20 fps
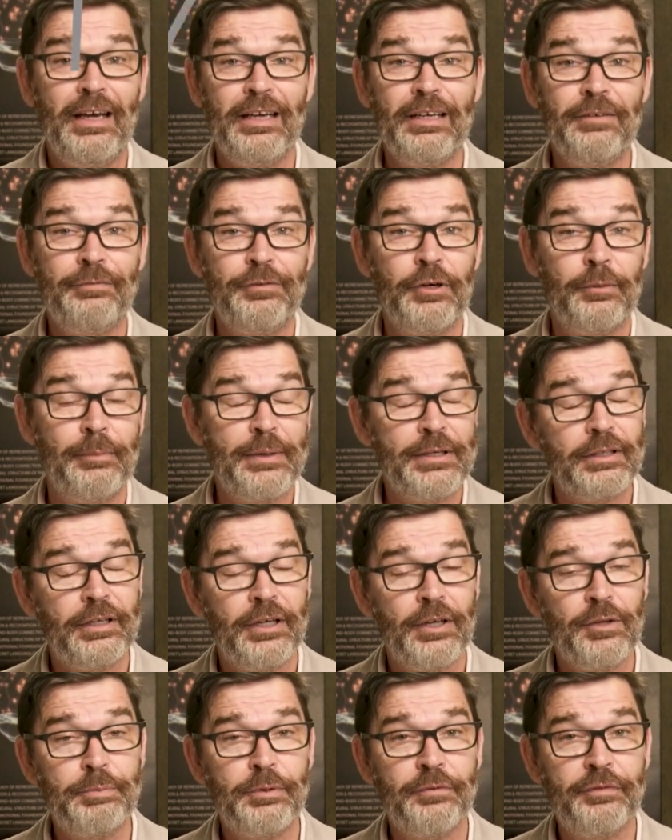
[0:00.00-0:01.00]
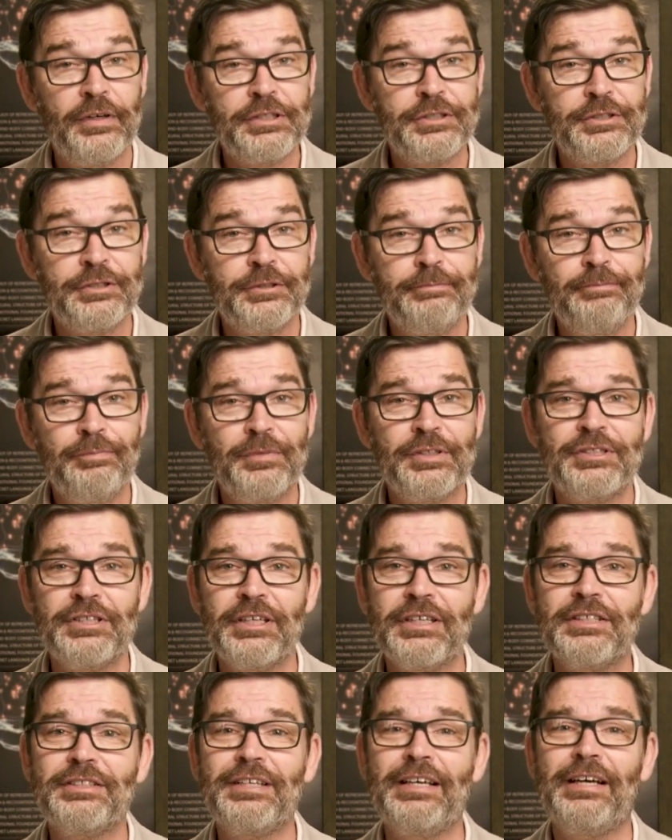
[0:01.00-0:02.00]
And if you're a mental health professional,
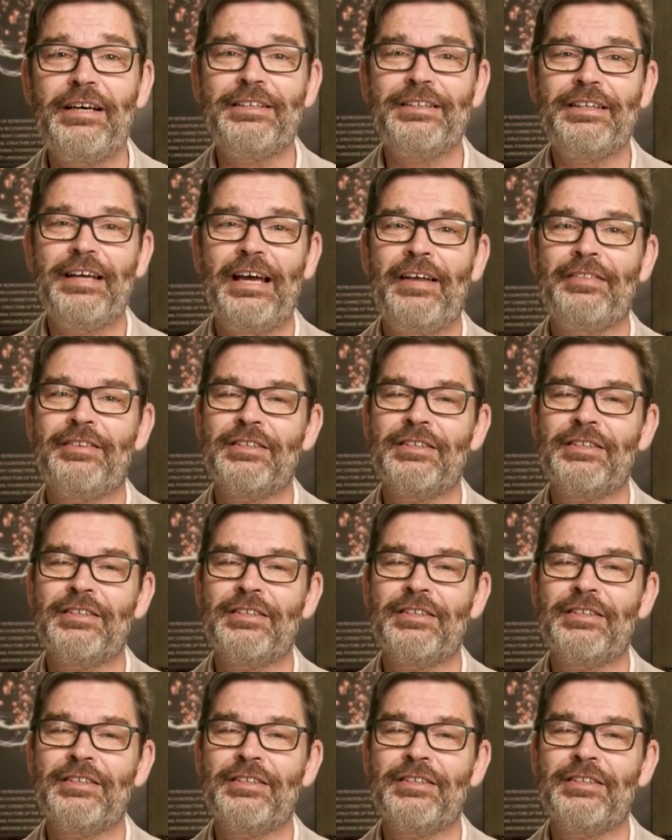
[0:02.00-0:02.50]
check us out at